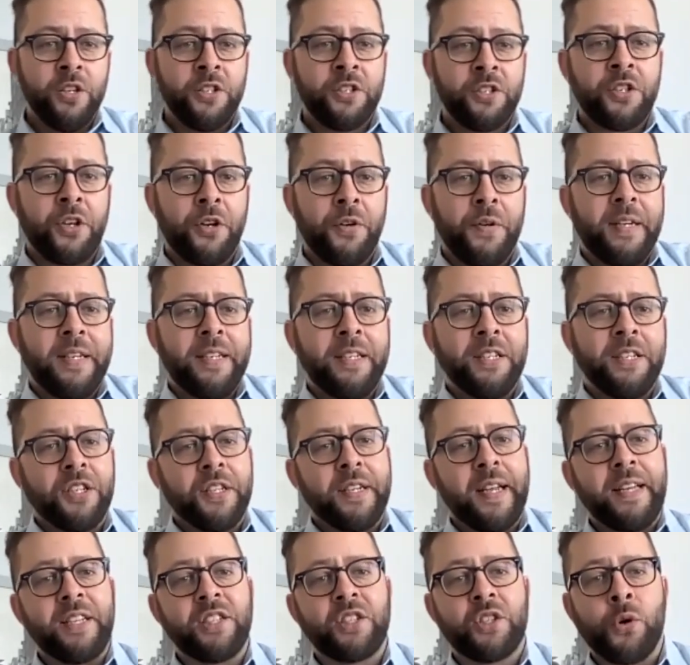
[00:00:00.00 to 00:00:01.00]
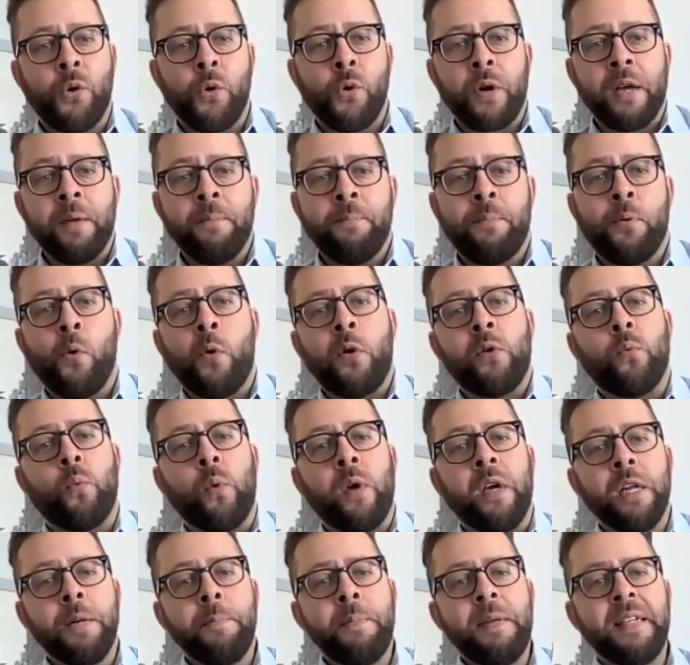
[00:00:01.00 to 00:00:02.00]
So, in today's talking point,
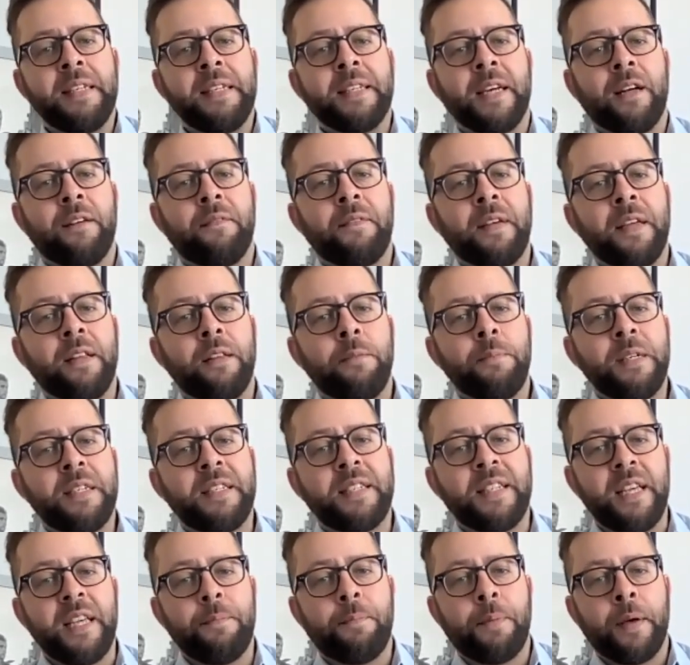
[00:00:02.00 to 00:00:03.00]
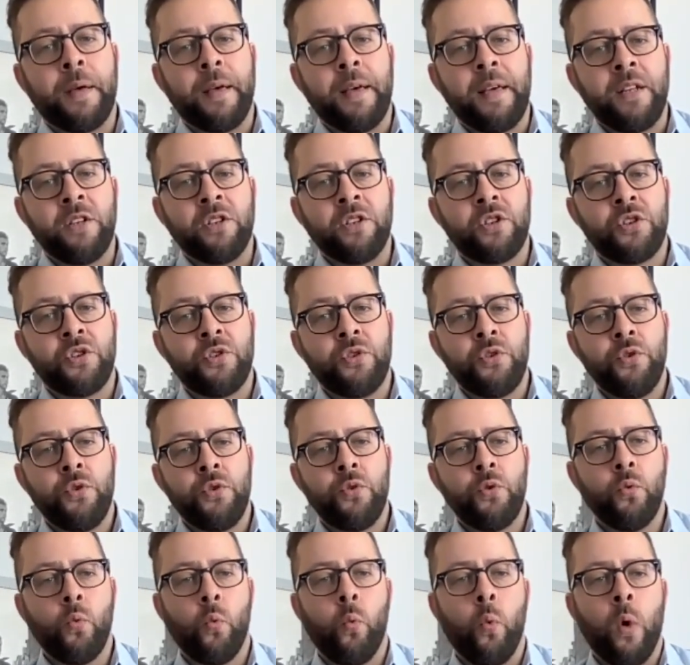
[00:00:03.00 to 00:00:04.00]
we're going to be delving a little bit deeper
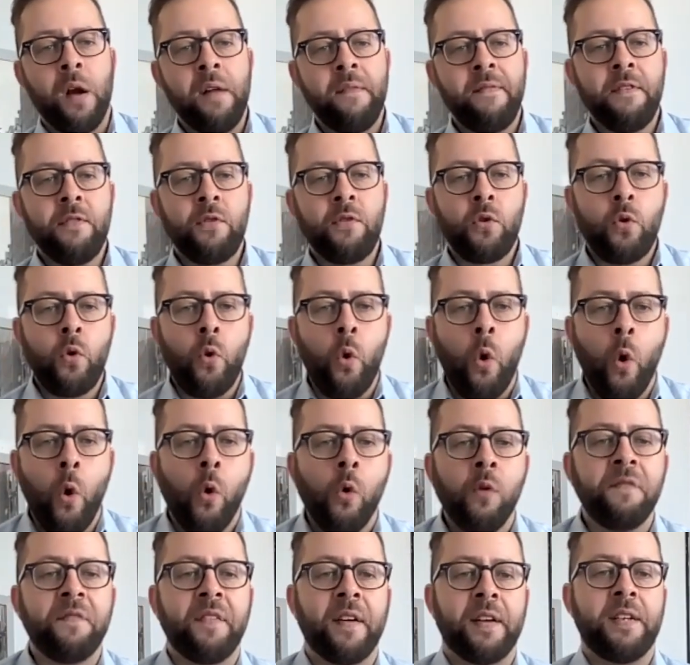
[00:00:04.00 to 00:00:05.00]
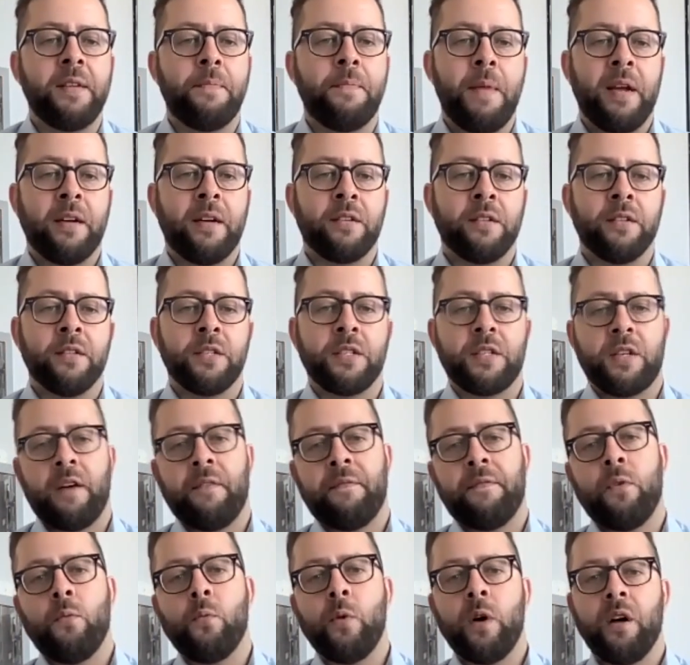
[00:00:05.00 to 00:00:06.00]
into one of the core fundamentals
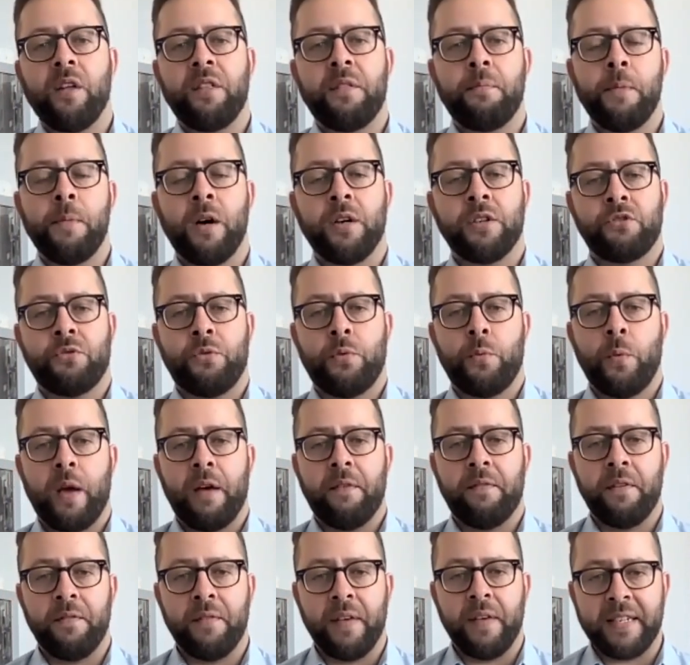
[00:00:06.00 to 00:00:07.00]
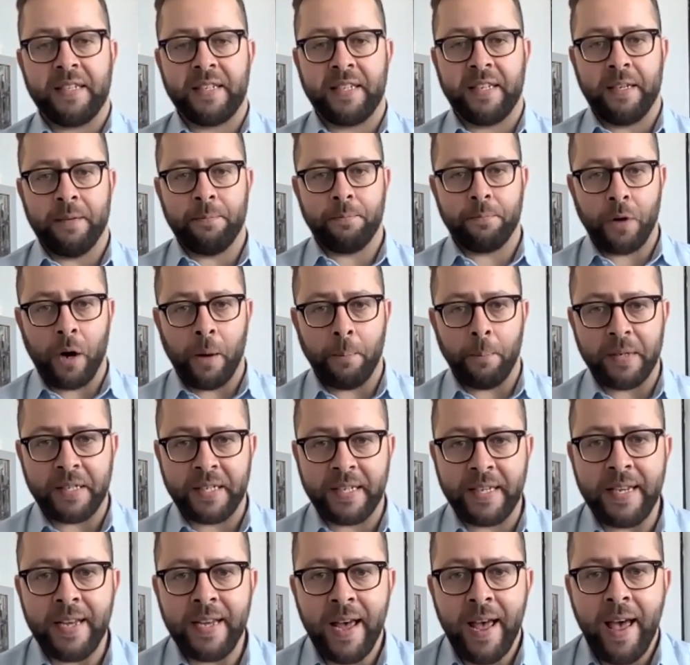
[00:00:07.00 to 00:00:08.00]
of the wealth mastery way of investing in
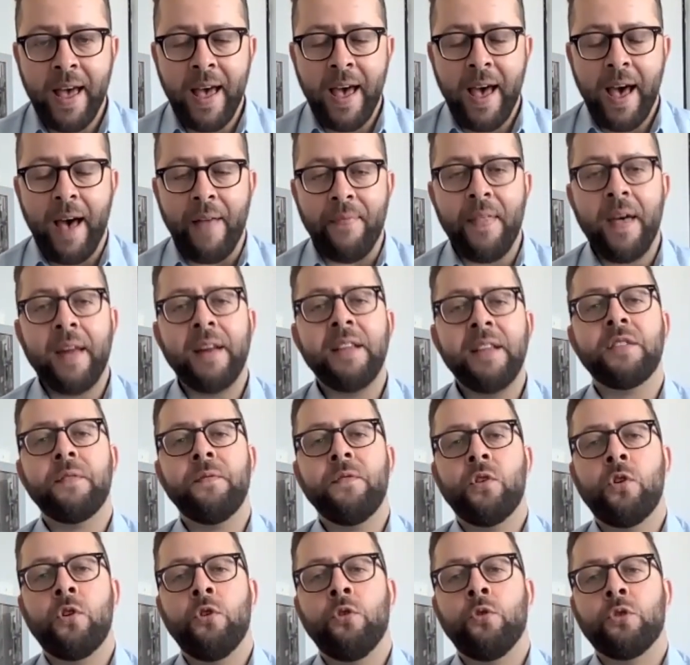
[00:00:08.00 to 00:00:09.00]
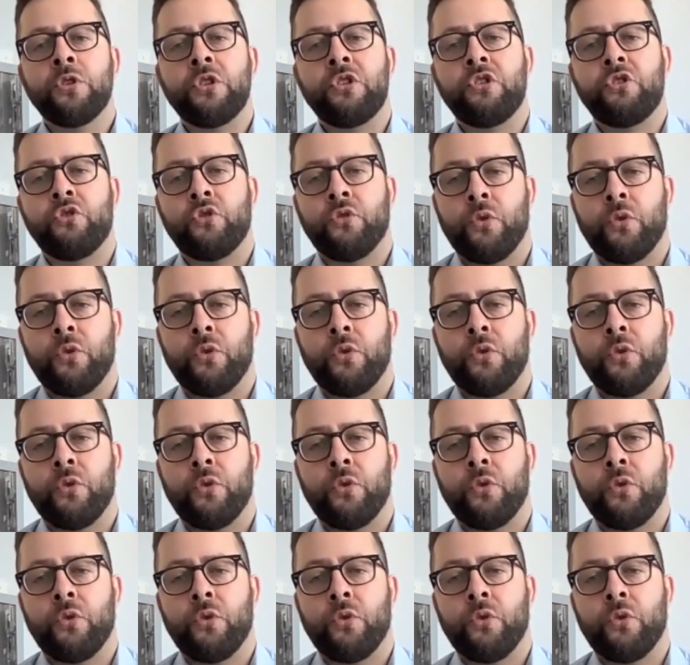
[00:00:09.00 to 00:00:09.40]
property, and that is, of course,